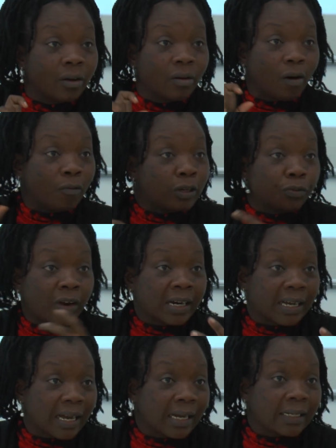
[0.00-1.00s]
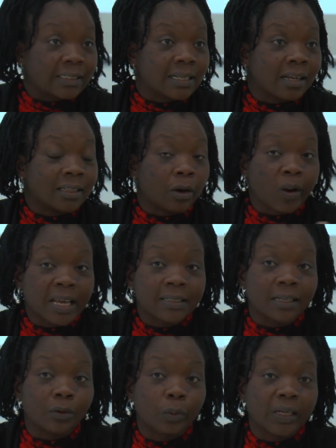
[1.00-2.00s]
of different kinds and the
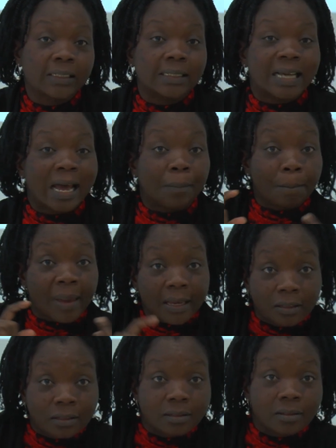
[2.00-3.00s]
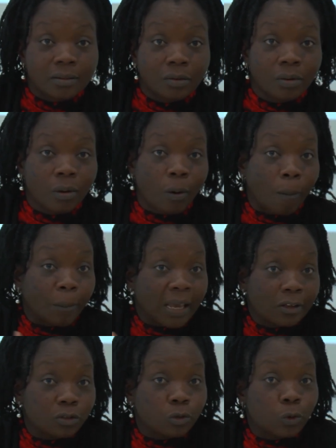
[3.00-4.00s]
ways in which it unmakes or
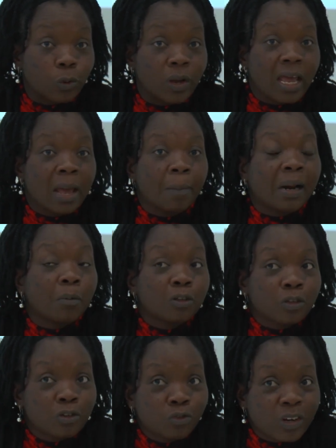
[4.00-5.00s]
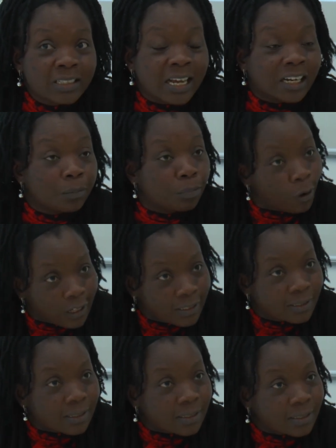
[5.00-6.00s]
makes you. But I'm also interested in
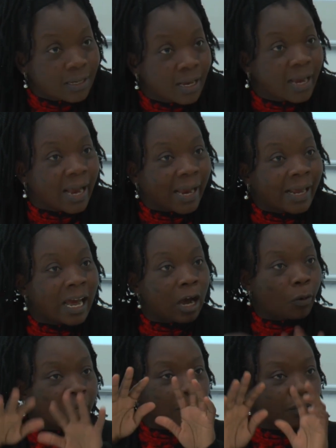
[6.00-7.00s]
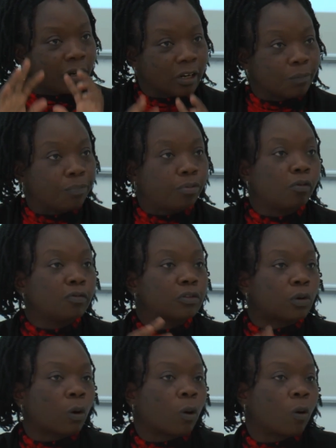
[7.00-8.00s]
policies and how it
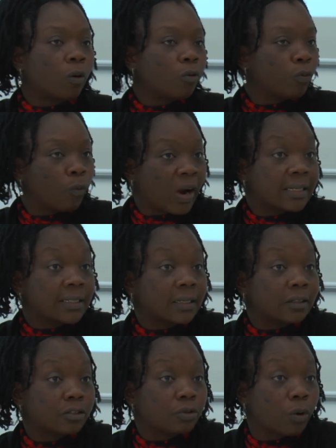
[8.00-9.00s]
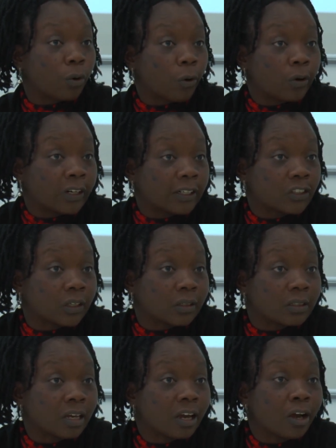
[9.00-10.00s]
improves or worsens your
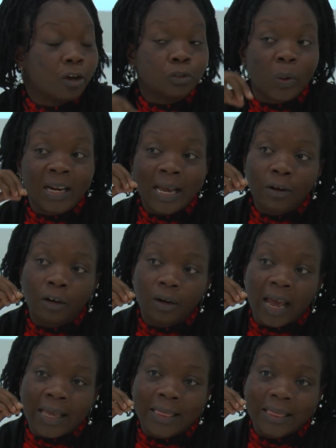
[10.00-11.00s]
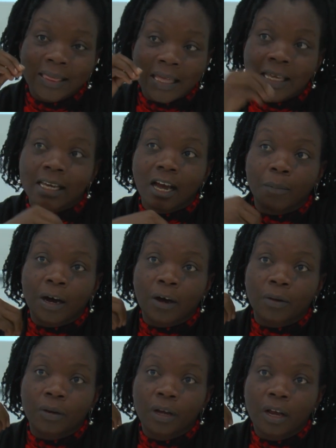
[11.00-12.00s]
conditions. So when I think
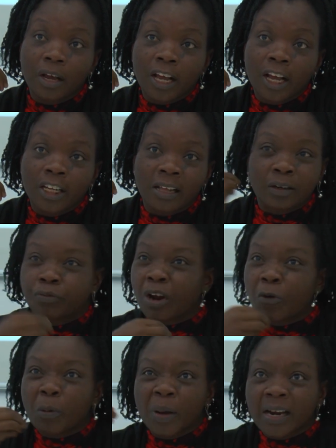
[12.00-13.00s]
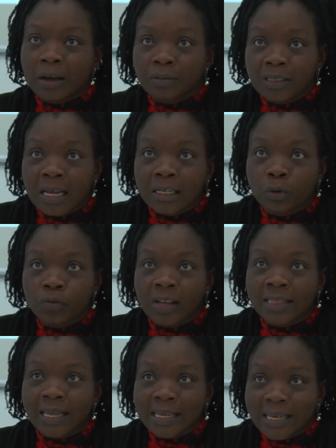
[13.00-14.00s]
about the different women I've studied
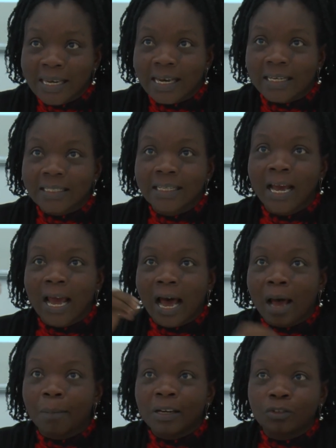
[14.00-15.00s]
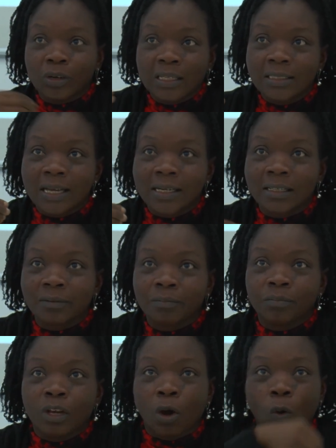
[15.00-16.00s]
over the years, I'm interested in
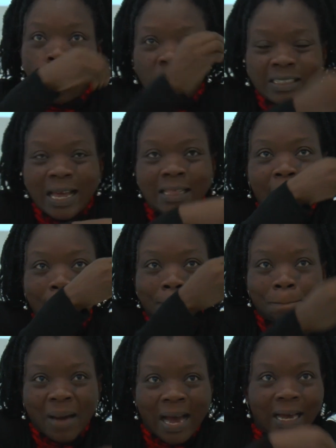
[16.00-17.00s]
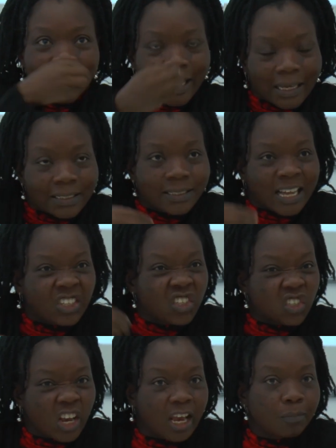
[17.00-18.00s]
what are the markers that
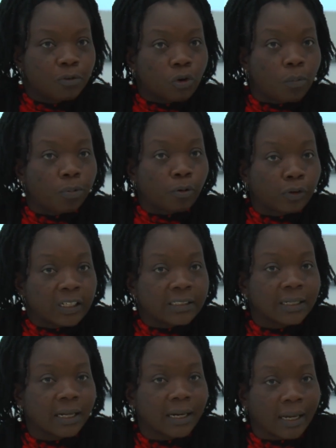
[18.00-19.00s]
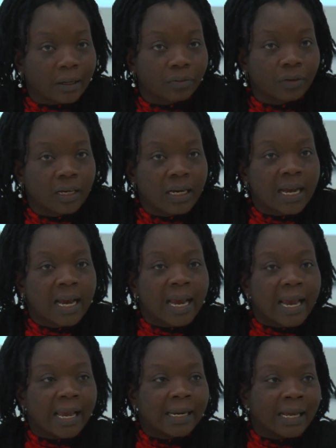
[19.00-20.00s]
shaped your professional life
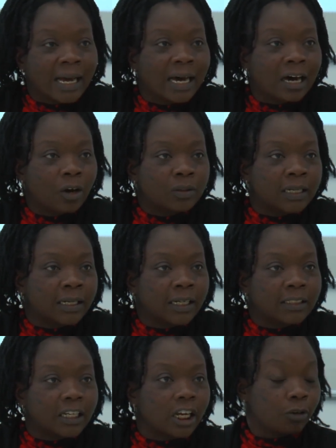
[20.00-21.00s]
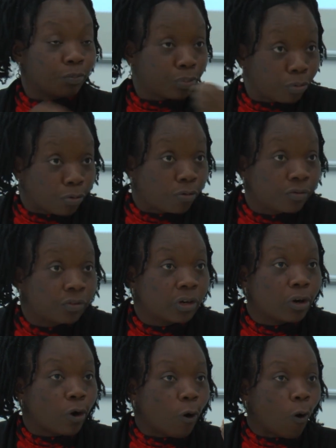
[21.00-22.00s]
and how did it improve
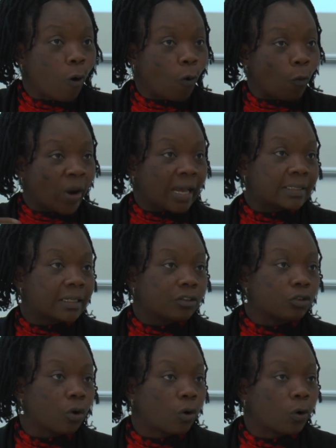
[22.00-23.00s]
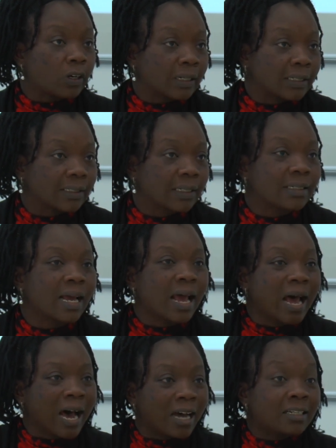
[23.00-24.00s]
or worsen your conditions?
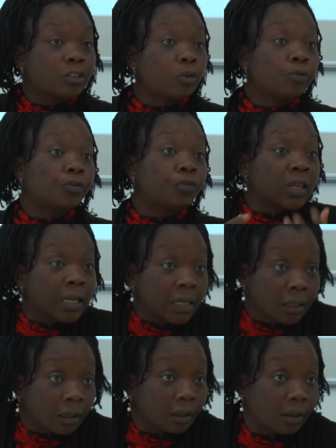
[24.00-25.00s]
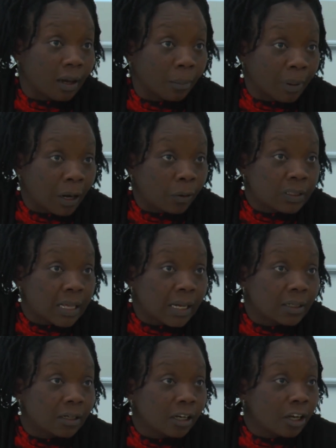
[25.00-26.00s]
How did you feel about
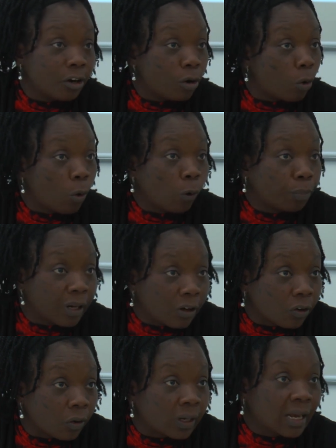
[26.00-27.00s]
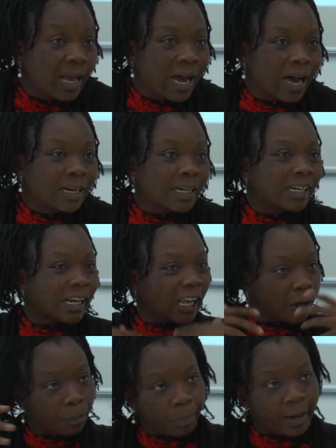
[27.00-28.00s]
that whole period? How did it
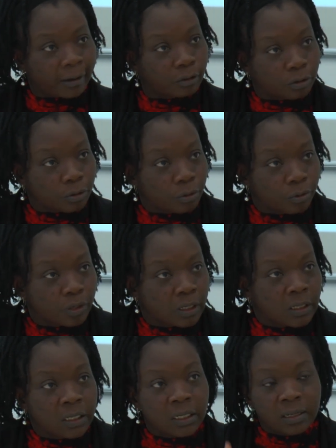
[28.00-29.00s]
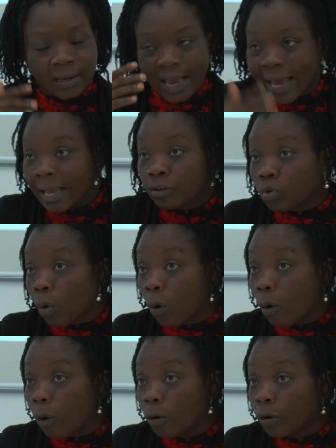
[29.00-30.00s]
impact you and
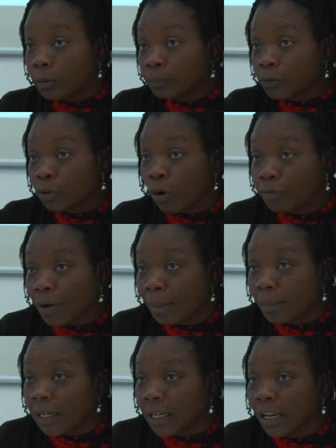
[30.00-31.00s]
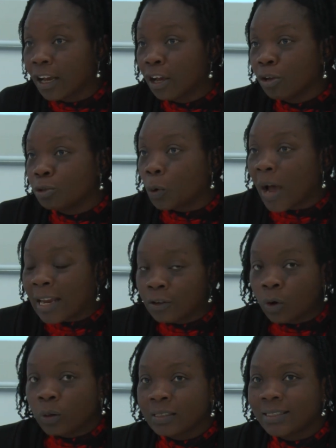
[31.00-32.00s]
or your family? So I
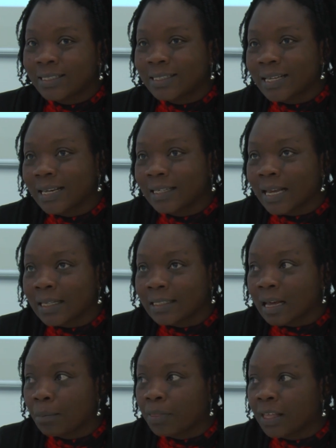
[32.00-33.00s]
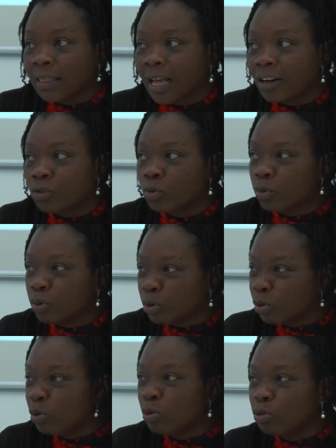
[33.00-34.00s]
don't see it as something that you
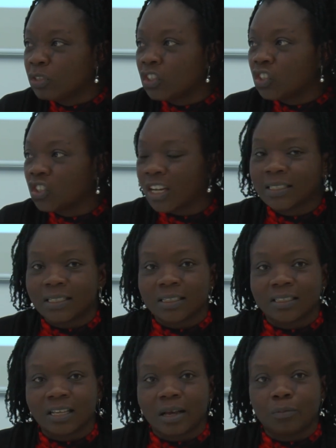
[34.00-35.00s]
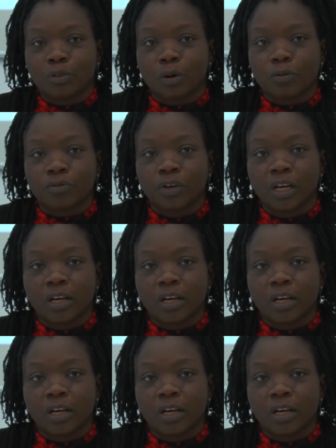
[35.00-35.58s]
use just in terms of